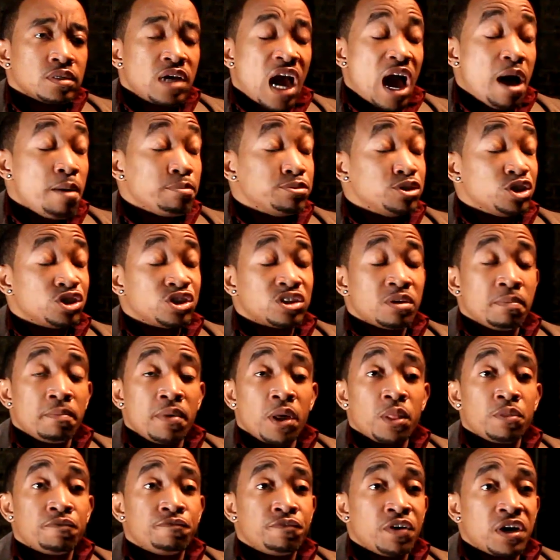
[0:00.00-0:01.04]
I'm just a
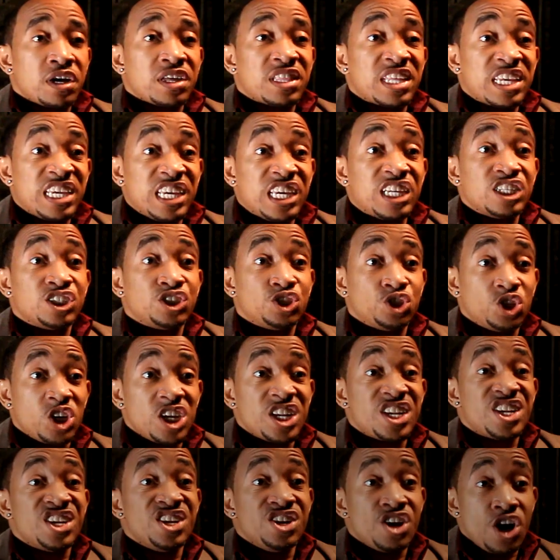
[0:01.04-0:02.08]
mother gets
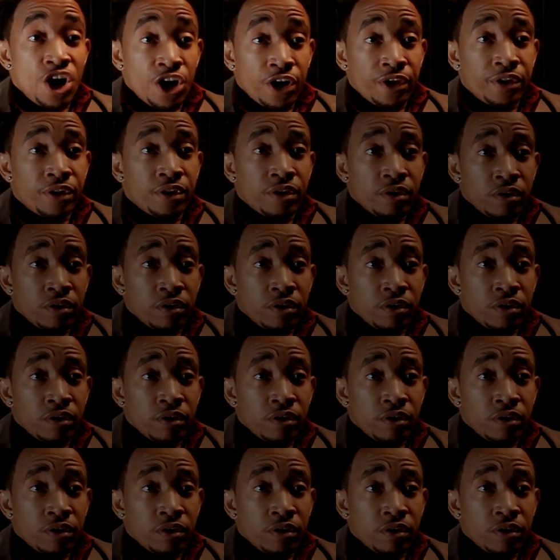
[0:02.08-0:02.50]
done.